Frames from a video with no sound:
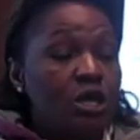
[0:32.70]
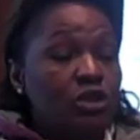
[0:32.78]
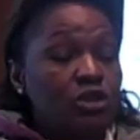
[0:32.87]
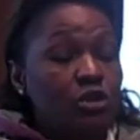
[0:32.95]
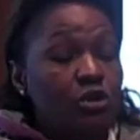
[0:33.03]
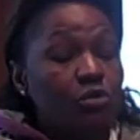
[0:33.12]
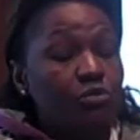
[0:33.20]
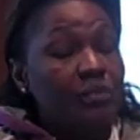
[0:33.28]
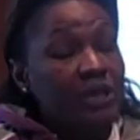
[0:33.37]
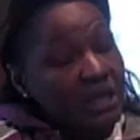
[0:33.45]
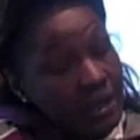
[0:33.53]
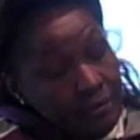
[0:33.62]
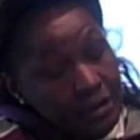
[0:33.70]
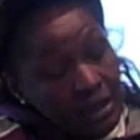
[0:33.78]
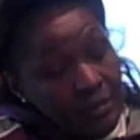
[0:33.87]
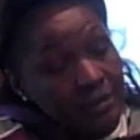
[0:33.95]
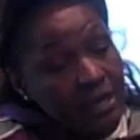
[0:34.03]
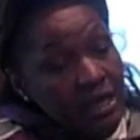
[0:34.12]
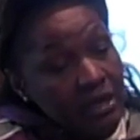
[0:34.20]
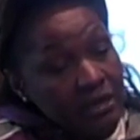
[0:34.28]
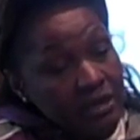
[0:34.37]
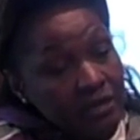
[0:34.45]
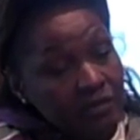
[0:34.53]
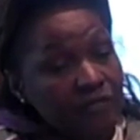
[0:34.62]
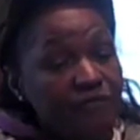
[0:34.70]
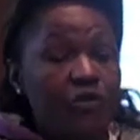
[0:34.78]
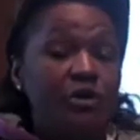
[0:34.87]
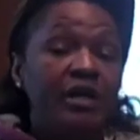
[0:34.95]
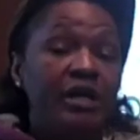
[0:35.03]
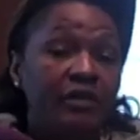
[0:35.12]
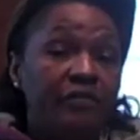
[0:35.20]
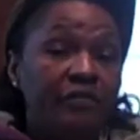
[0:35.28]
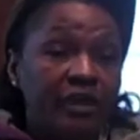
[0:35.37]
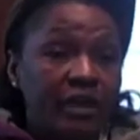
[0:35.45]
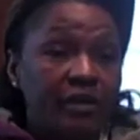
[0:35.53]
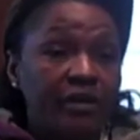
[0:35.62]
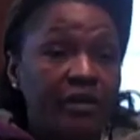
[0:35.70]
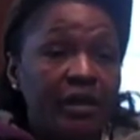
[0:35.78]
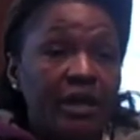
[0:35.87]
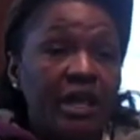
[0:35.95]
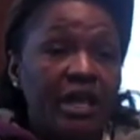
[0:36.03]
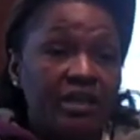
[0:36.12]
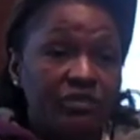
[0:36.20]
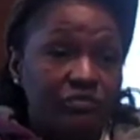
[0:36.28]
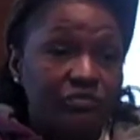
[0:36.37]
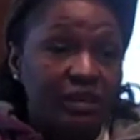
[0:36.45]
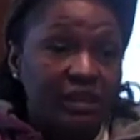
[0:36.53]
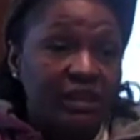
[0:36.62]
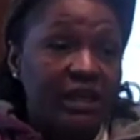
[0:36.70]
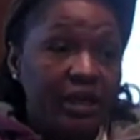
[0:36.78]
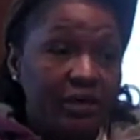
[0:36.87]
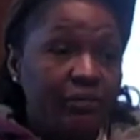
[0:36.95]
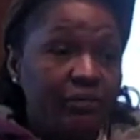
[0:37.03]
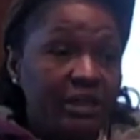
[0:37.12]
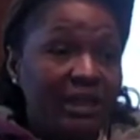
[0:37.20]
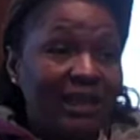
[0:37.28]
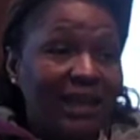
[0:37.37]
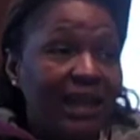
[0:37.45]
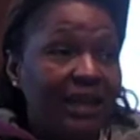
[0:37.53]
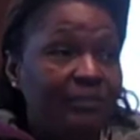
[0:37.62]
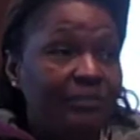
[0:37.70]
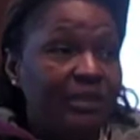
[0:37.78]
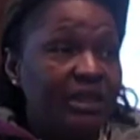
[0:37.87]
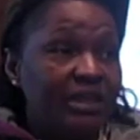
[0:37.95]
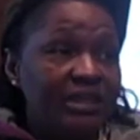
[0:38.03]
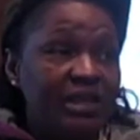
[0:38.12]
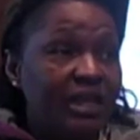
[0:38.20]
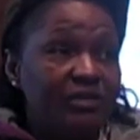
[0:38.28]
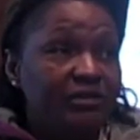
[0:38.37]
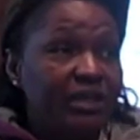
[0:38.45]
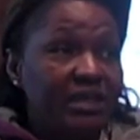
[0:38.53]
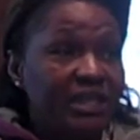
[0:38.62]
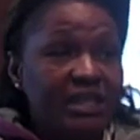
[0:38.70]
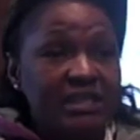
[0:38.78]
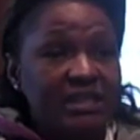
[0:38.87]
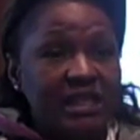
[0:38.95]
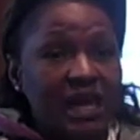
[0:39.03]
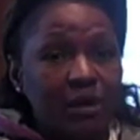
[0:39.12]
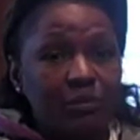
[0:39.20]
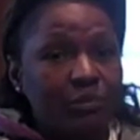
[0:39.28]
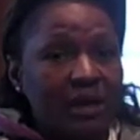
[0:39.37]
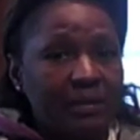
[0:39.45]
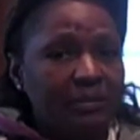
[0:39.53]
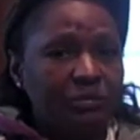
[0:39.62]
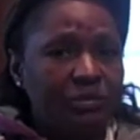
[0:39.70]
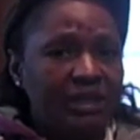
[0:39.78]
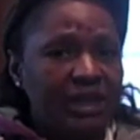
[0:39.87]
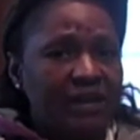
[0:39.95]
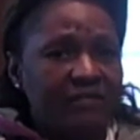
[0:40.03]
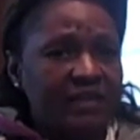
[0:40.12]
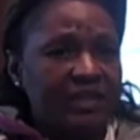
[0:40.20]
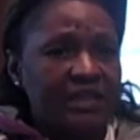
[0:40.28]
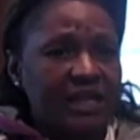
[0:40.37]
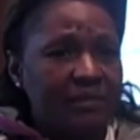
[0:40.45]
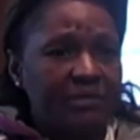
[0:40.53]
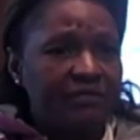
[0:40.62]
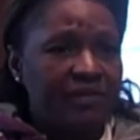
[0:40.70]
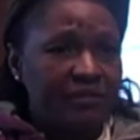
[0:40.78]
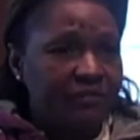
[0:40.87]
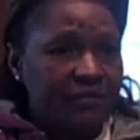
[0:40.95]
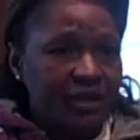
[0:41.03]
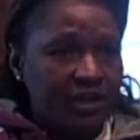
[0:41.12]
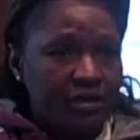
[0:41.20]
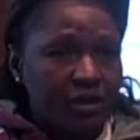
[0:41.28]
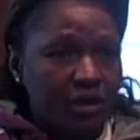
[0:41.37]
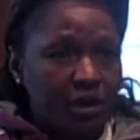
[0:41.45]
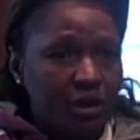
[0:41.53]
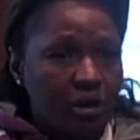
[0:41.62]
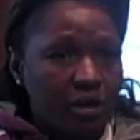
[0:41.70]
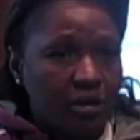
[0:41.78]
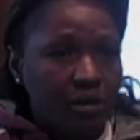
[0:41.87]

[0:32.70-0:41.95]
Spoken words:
So being able to come down here for health care has really helped me a lot, because other than this, I probably wouldn't have any type of health care at all.